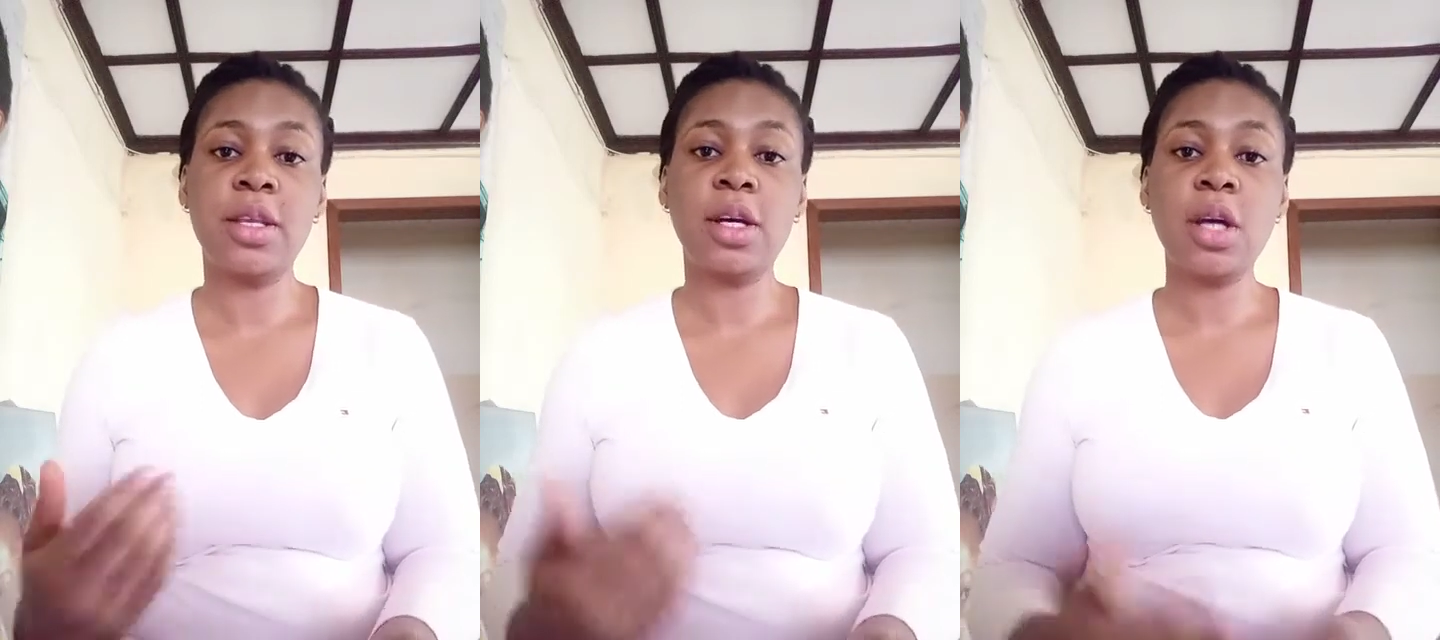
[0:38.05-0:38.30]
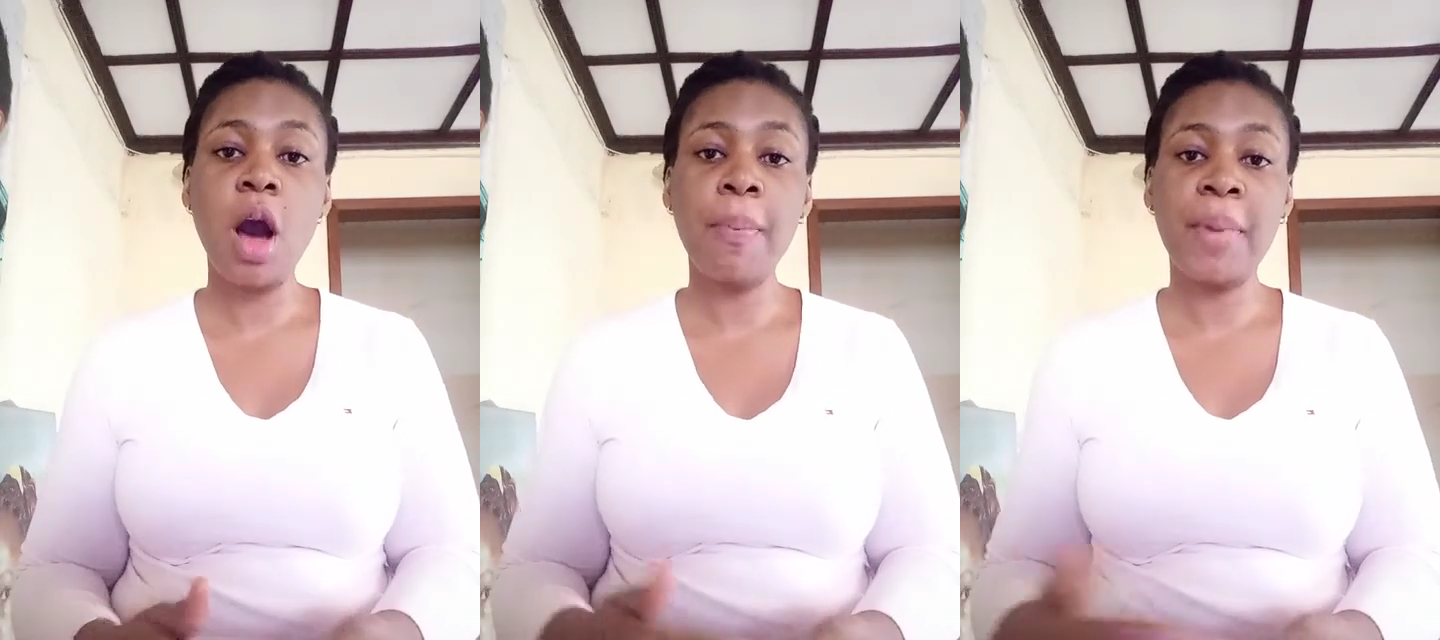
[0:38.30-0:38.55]

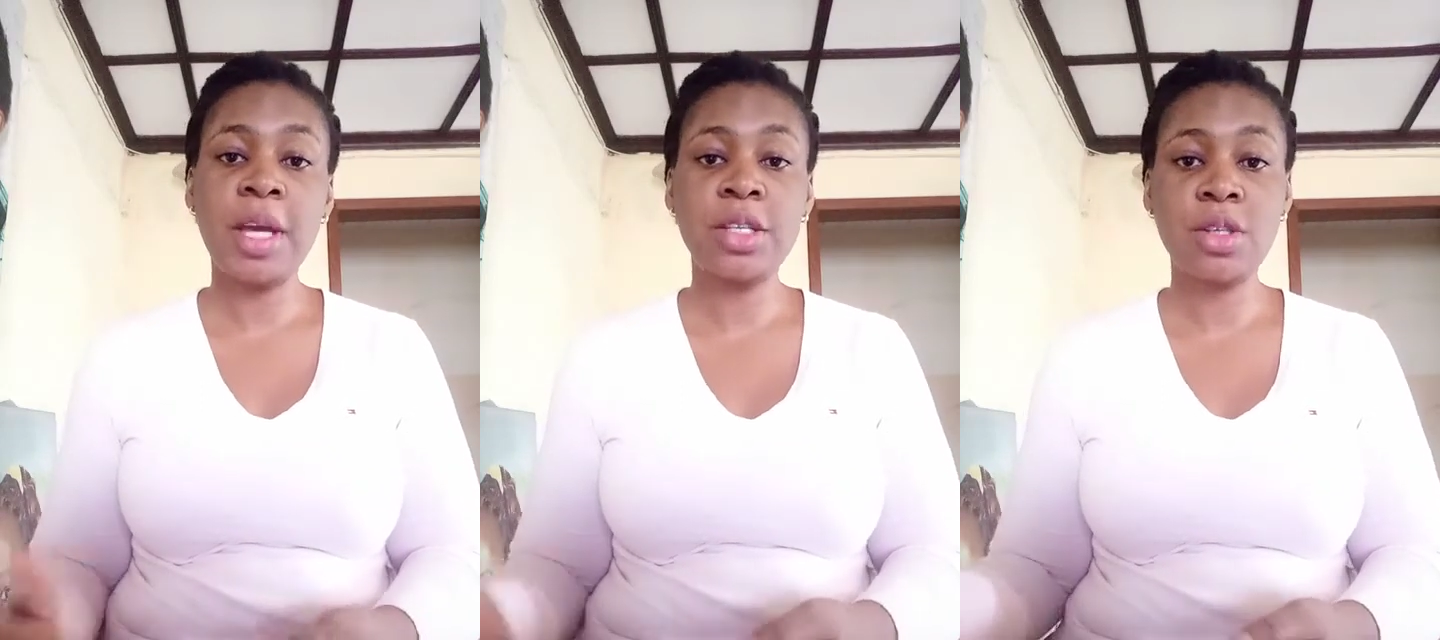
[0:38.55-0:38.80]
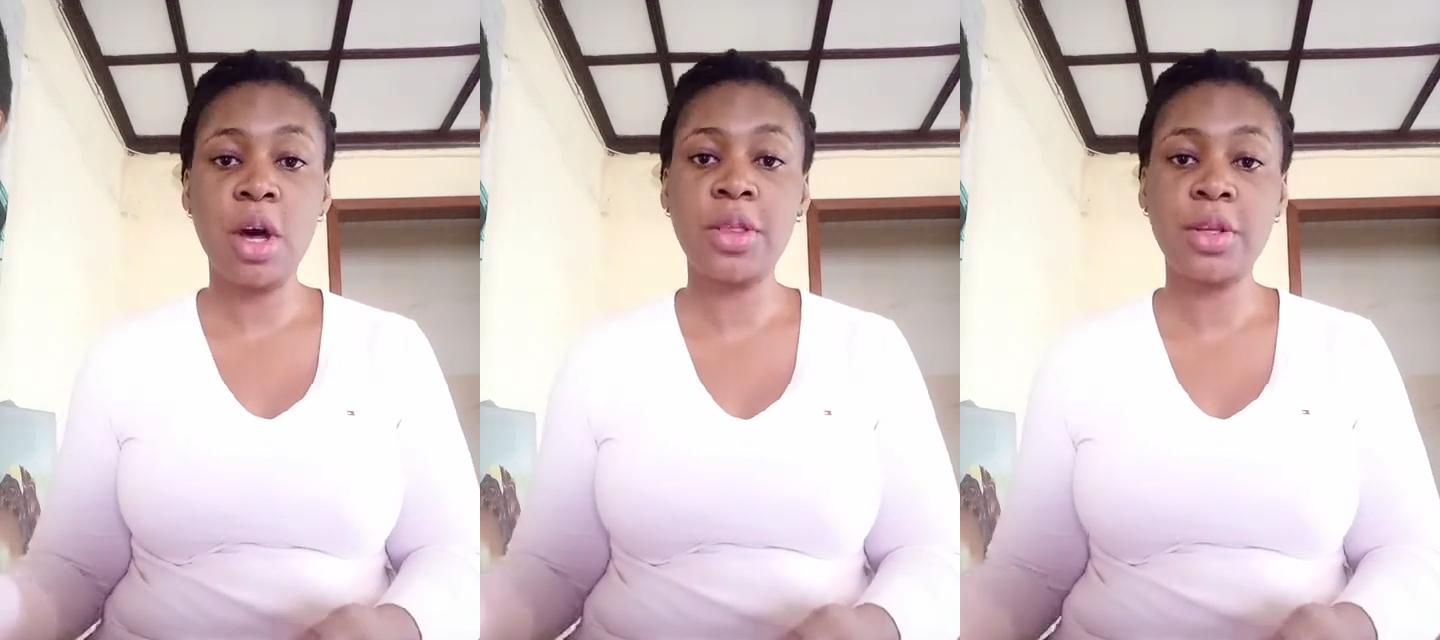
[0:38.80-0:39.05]
the cup
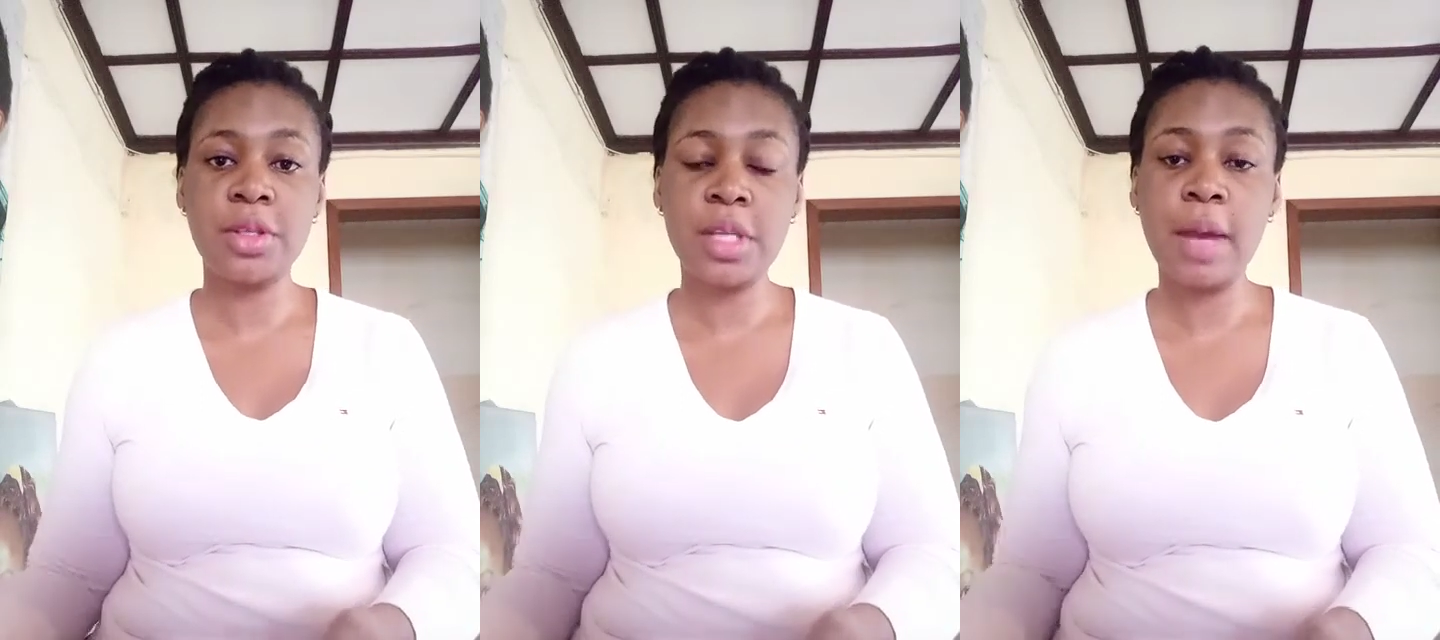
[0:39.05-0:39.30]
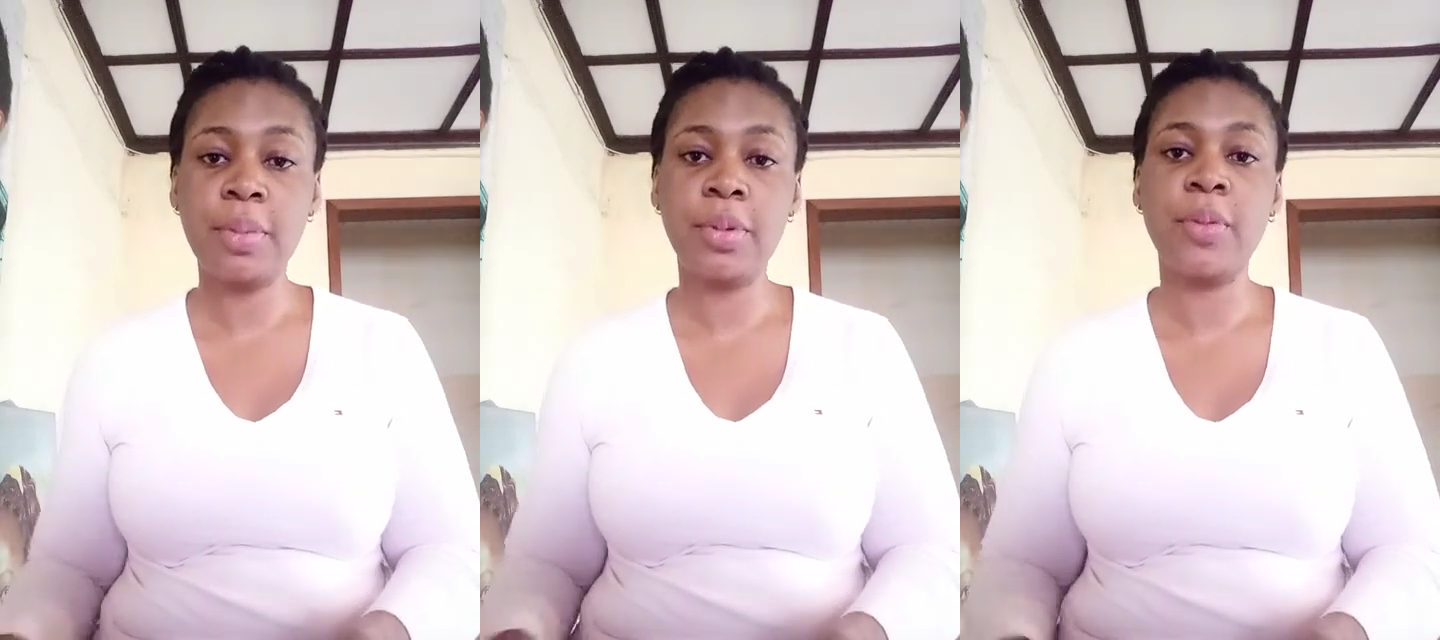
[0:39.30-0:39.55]
is on the
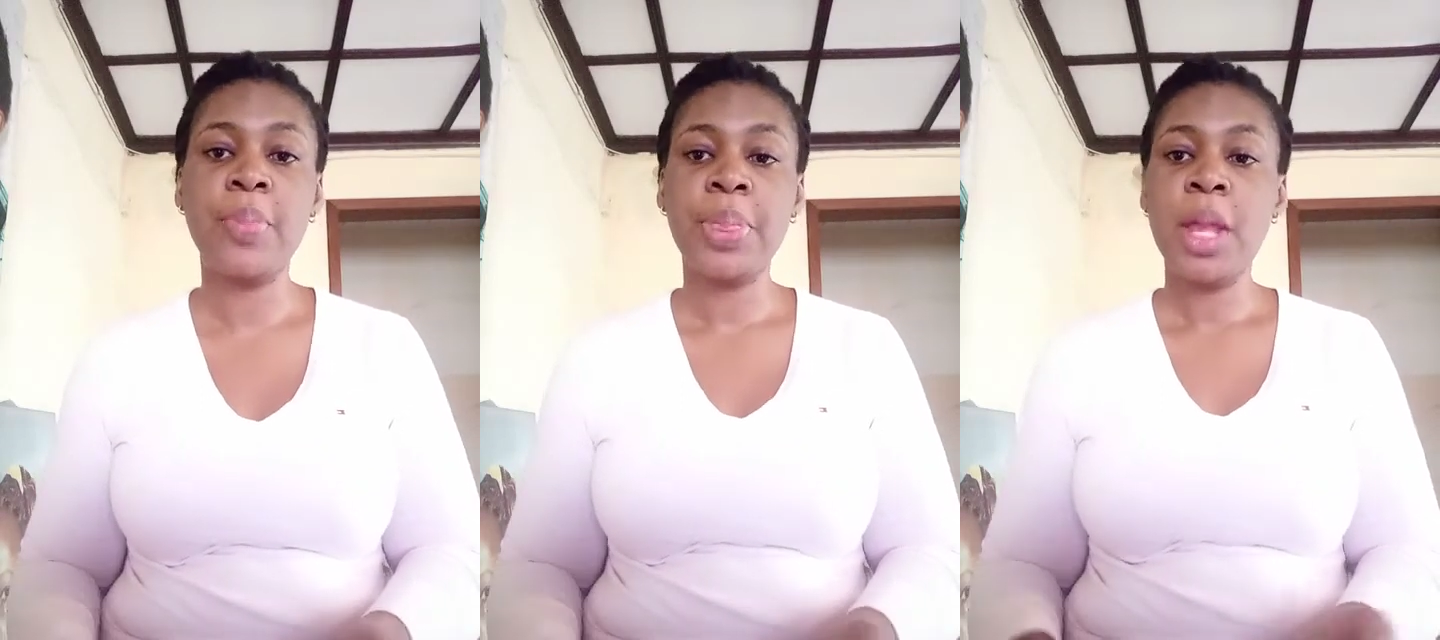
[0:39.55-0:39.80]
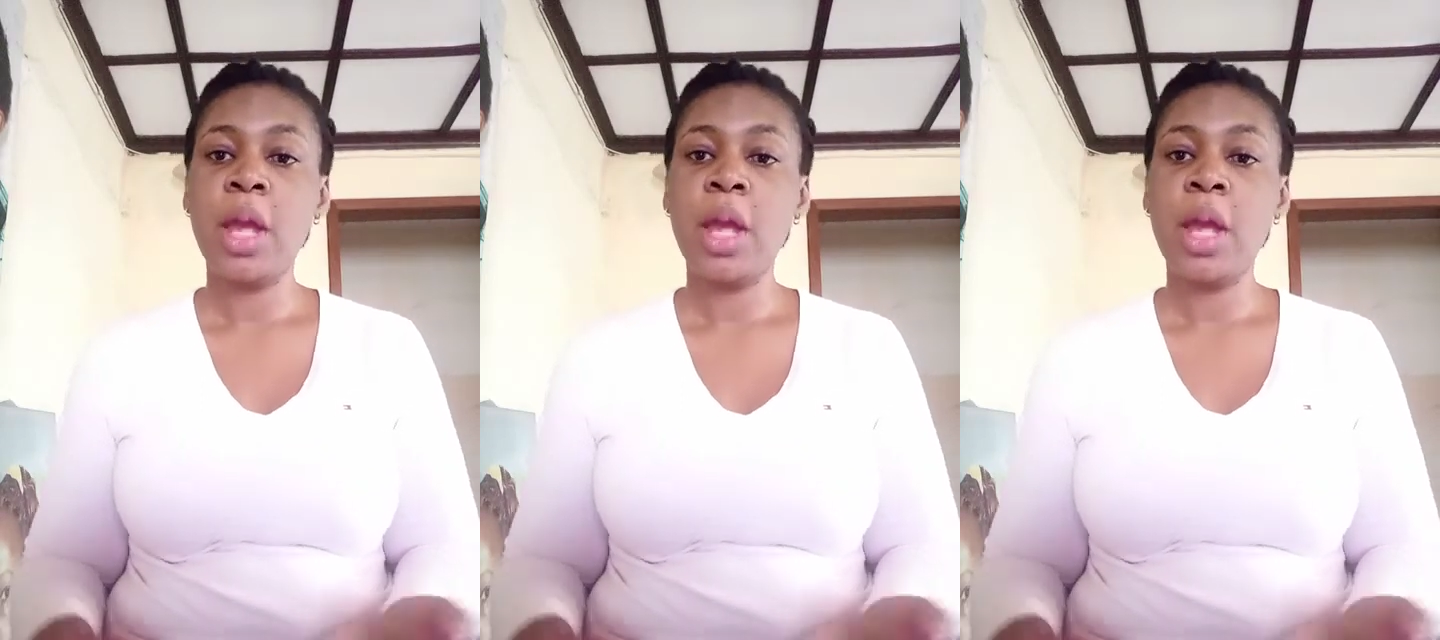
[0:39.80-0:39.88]
table,